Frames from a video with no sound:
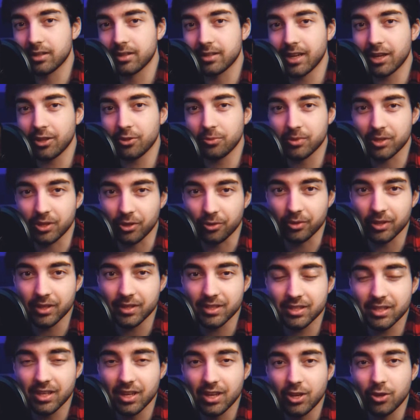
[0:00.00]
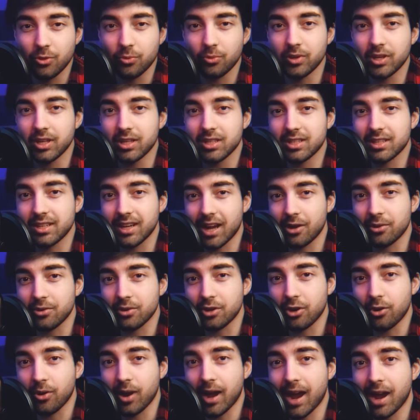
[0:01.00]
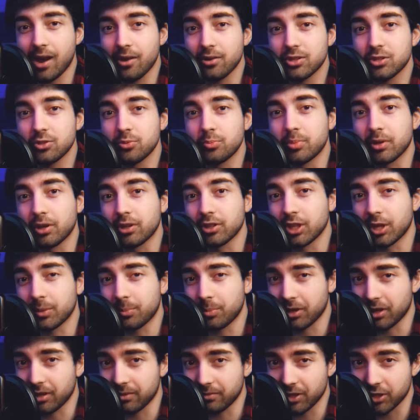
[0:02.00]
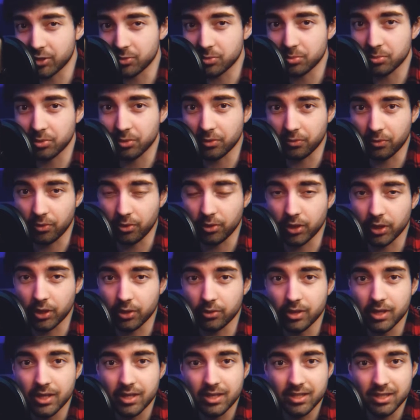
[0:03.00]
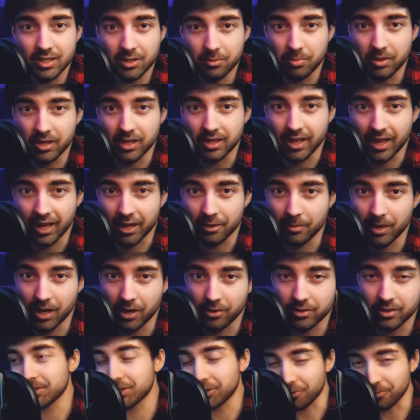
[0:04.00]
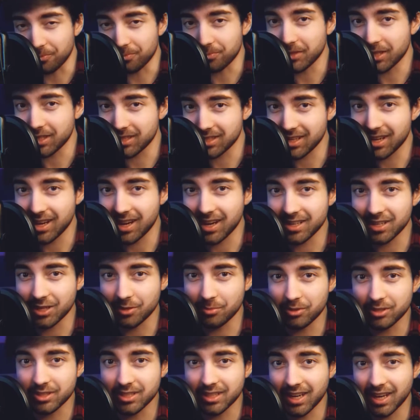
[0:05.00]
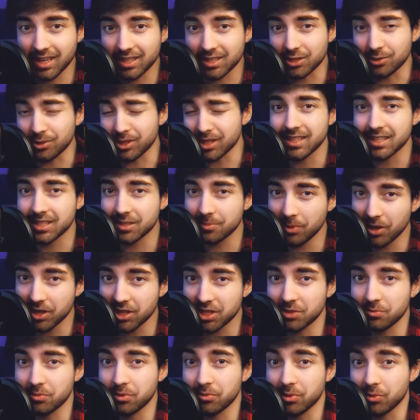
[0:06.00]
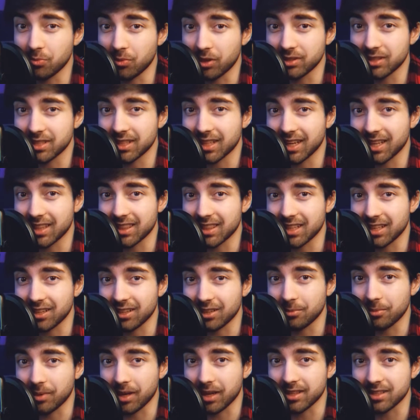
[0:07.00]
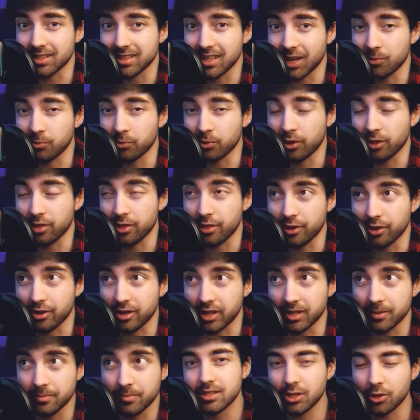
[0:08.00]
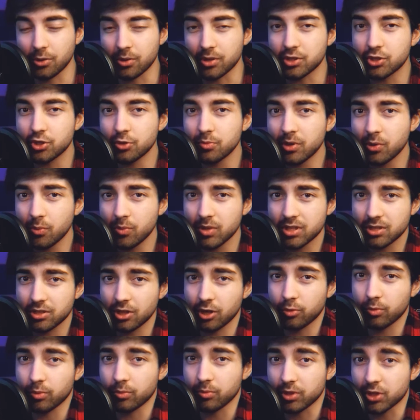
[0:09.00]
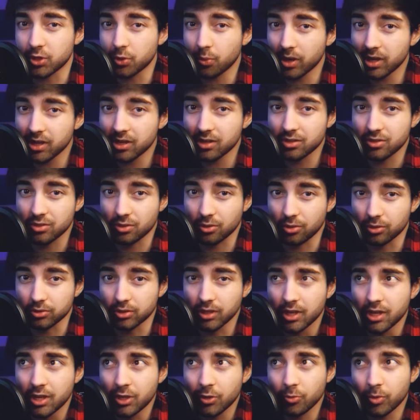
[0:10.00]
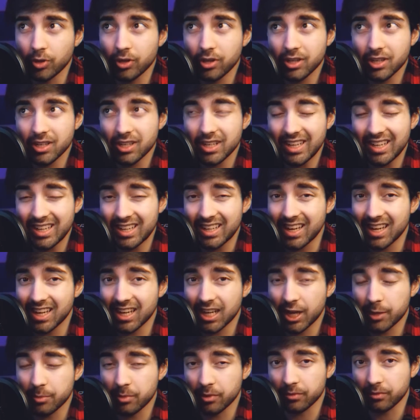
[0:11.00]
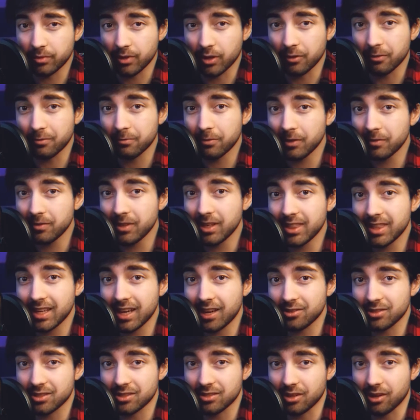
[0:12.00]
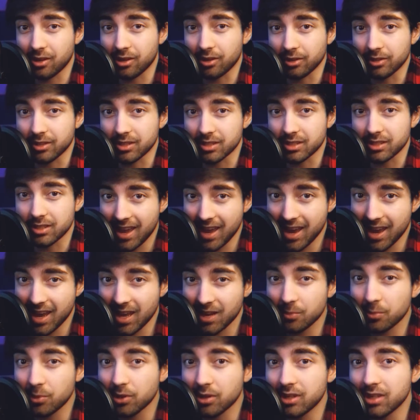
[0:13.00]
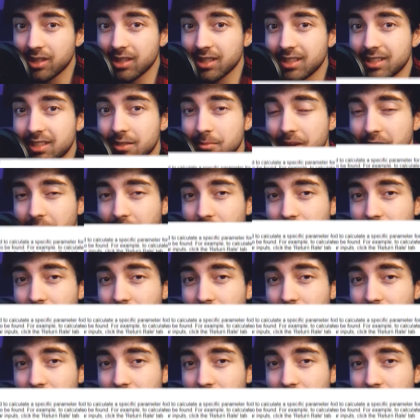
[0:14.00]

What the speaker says: Now that we know this, we need to now know how to build up our investment portfolio to be that amount. So that's a high number to get to, especially when we want to get there by the time we're 30. So assuming we start when we're 20 years old, we're going to need an income of around $50,000, and we're going to need to make